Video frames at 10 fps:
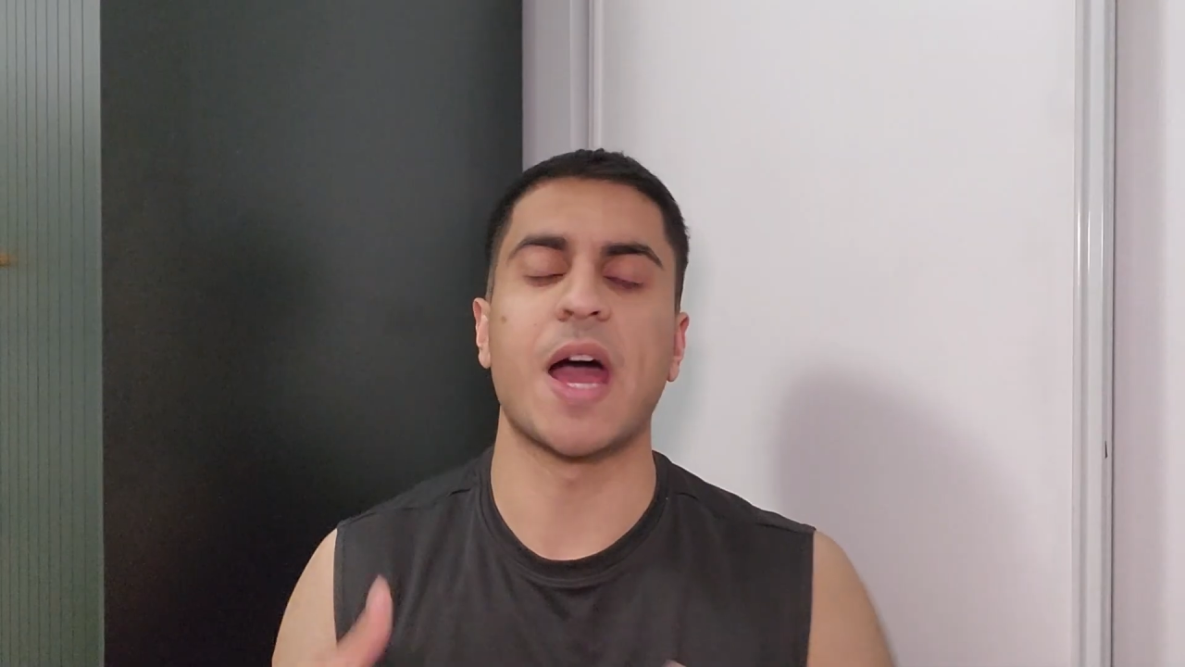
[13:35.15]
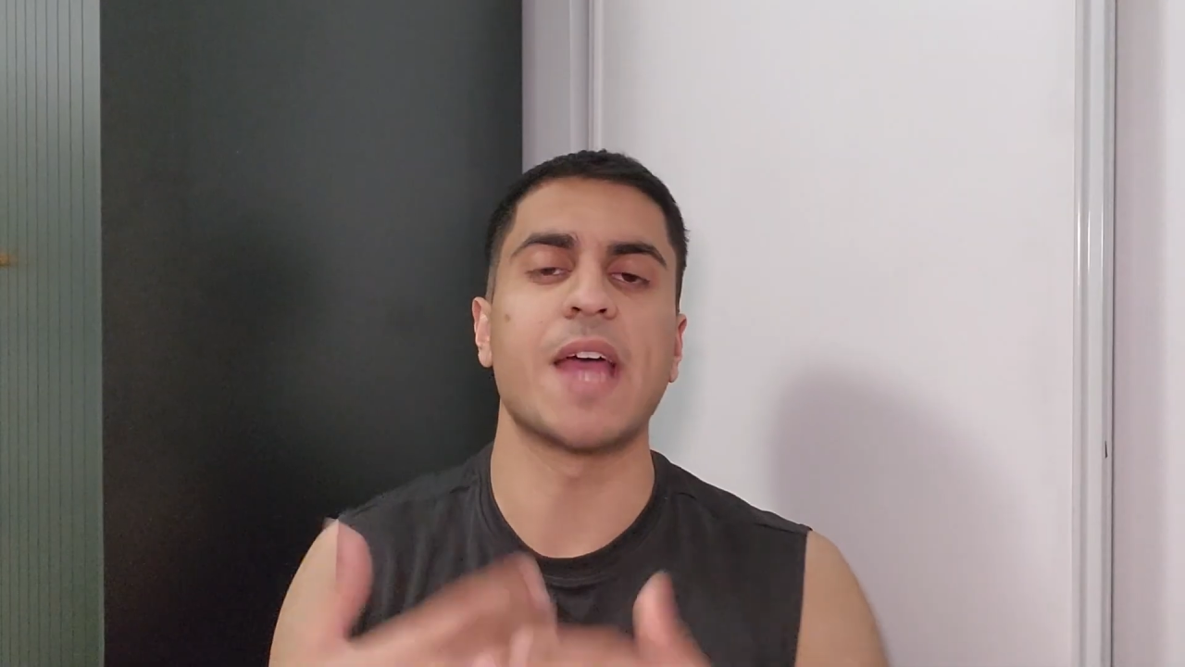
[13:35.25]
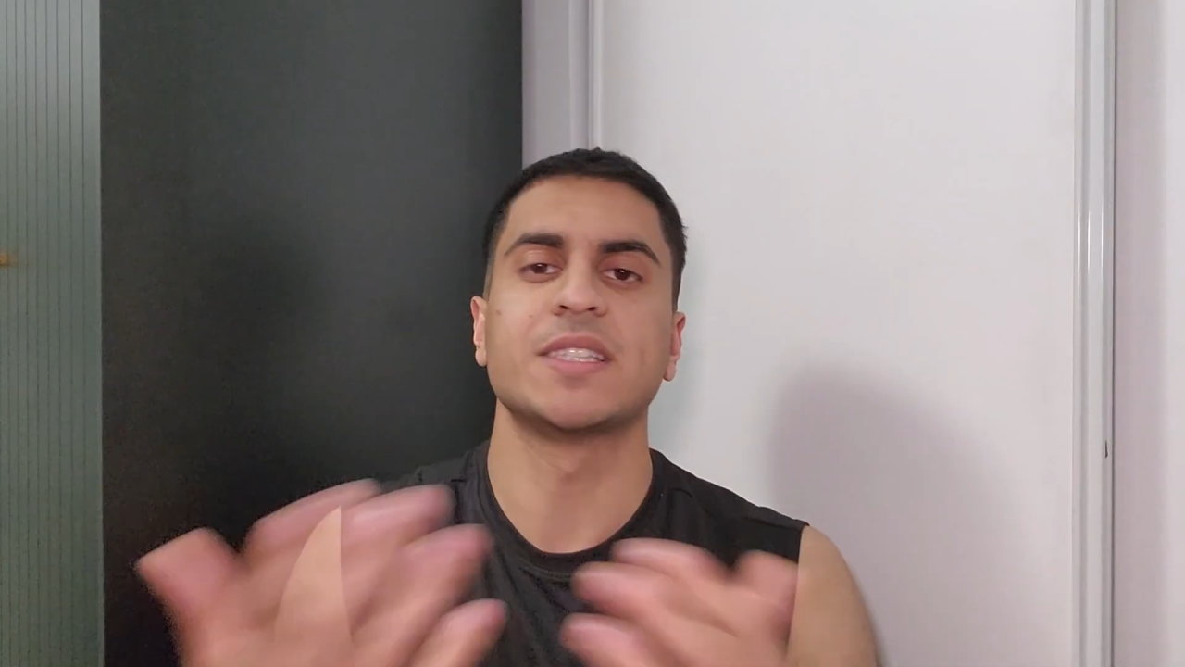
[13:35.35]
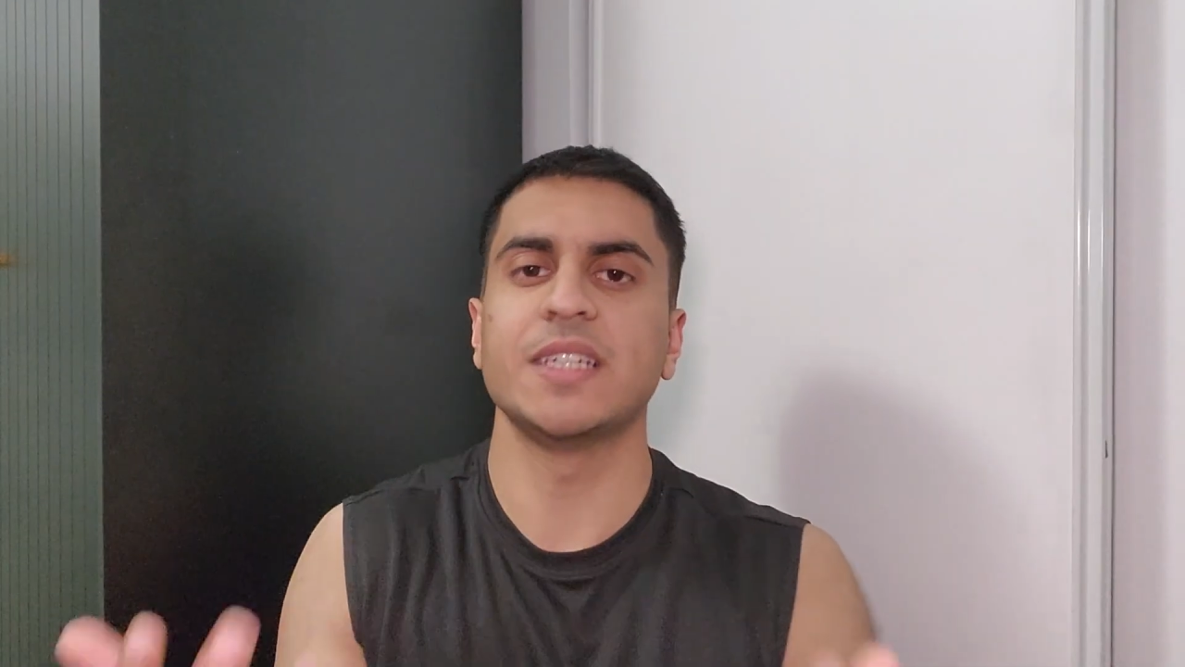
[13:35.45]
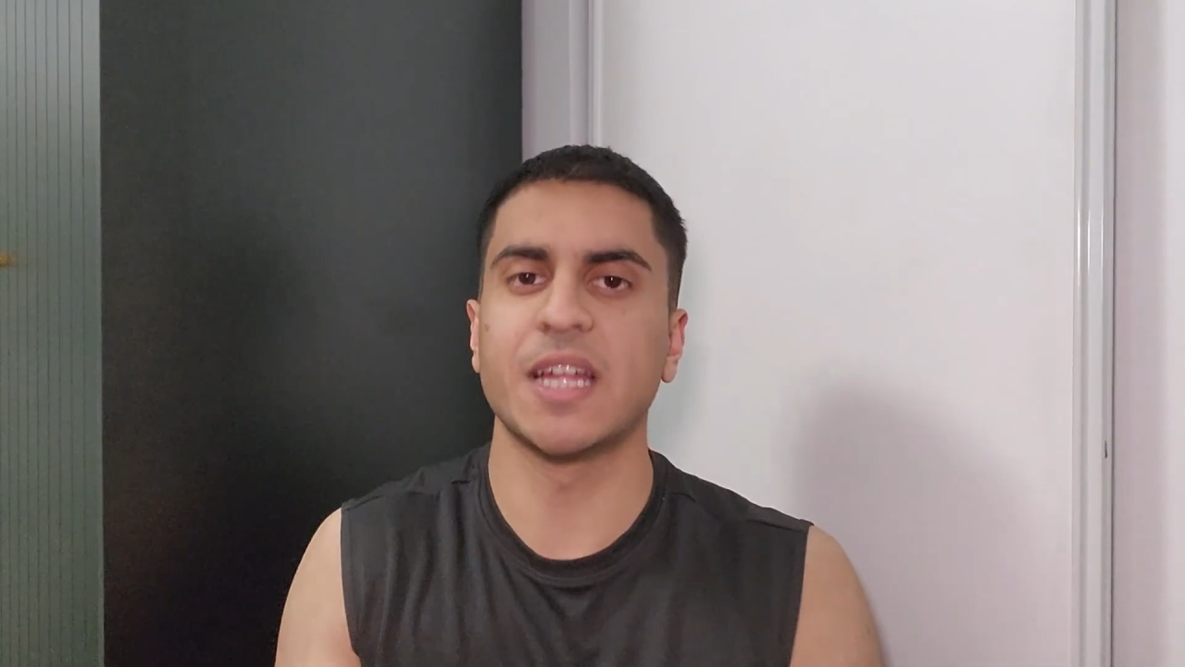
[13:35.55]
I
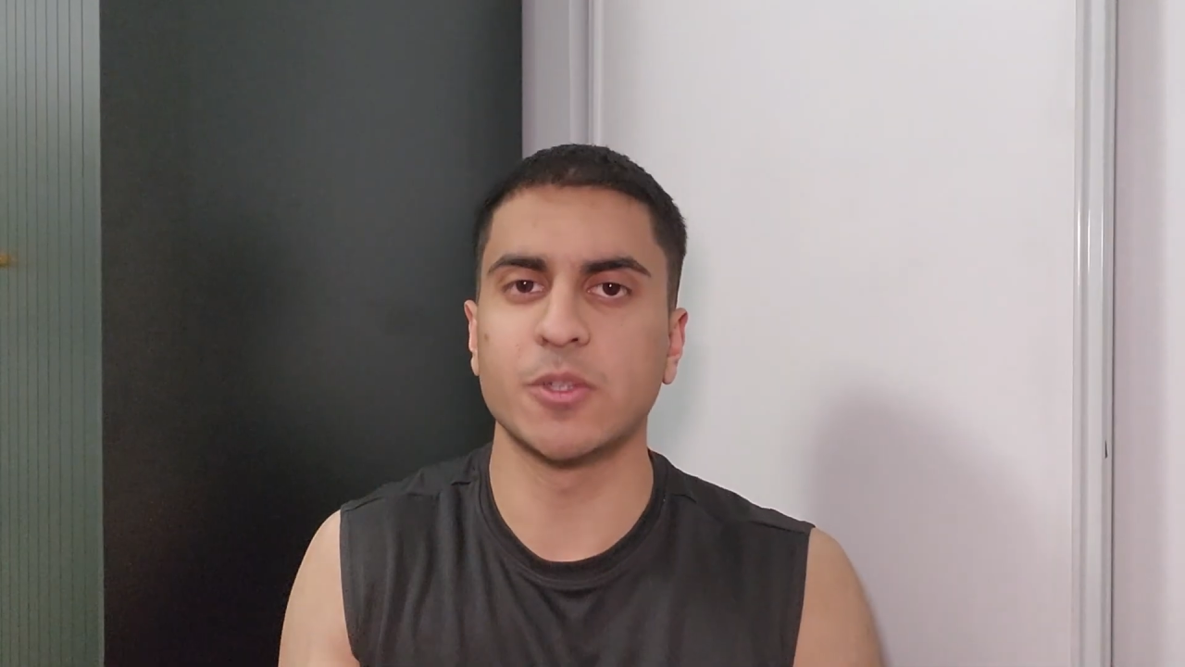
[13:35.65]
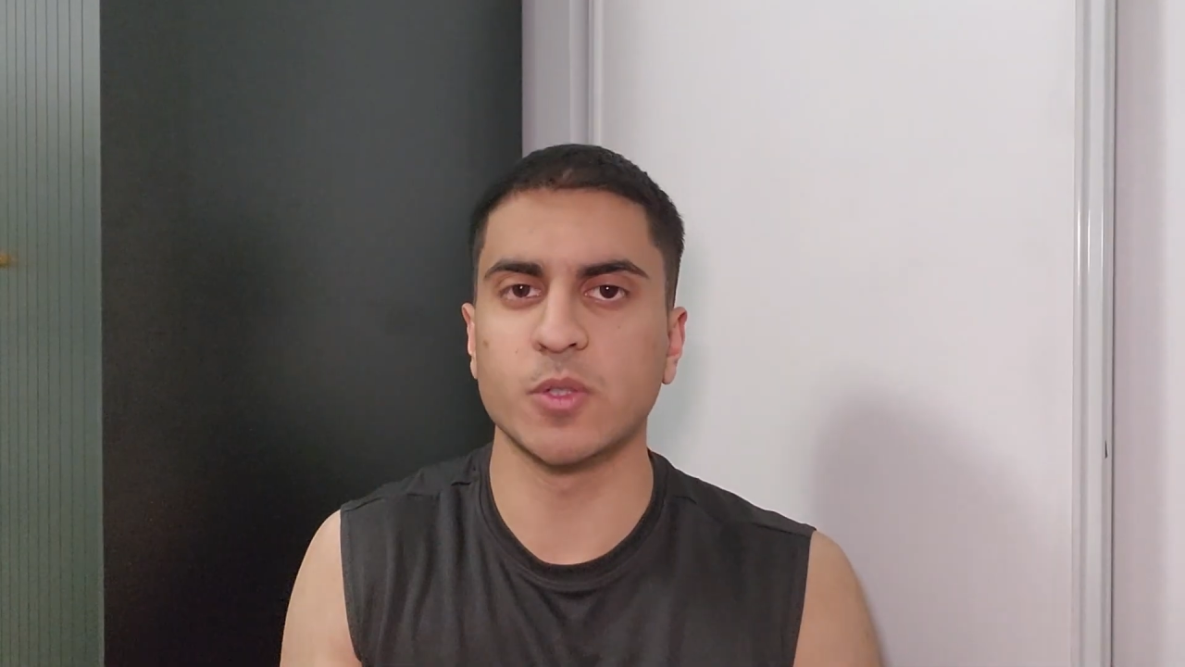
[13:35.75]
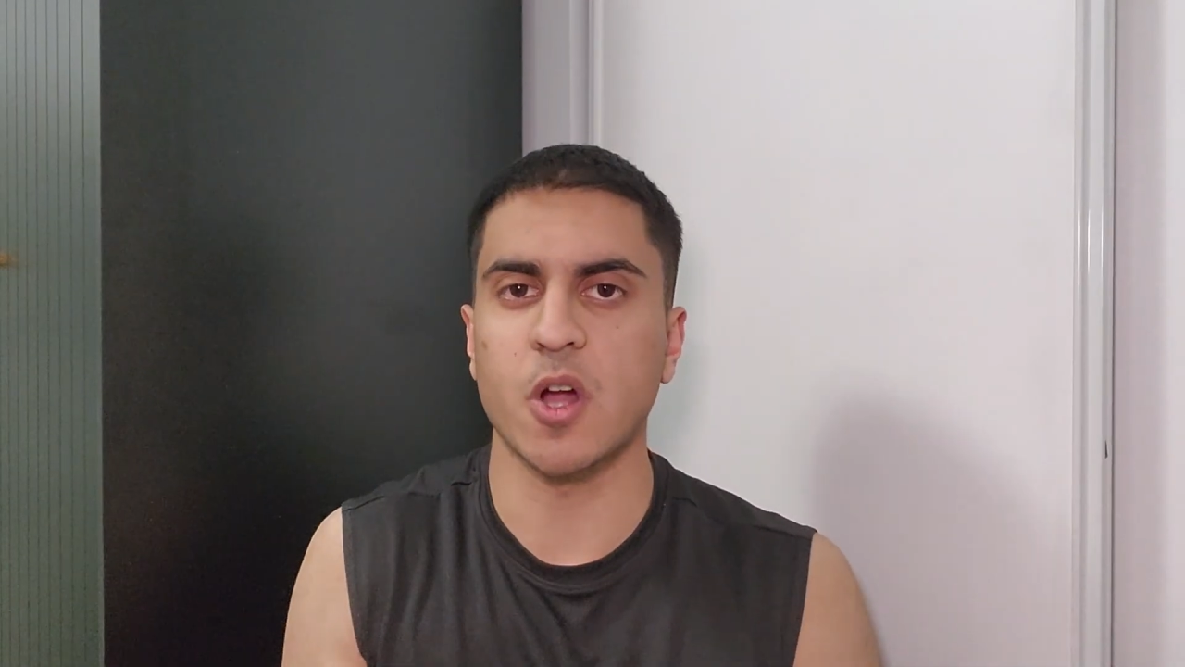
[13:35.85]
see that those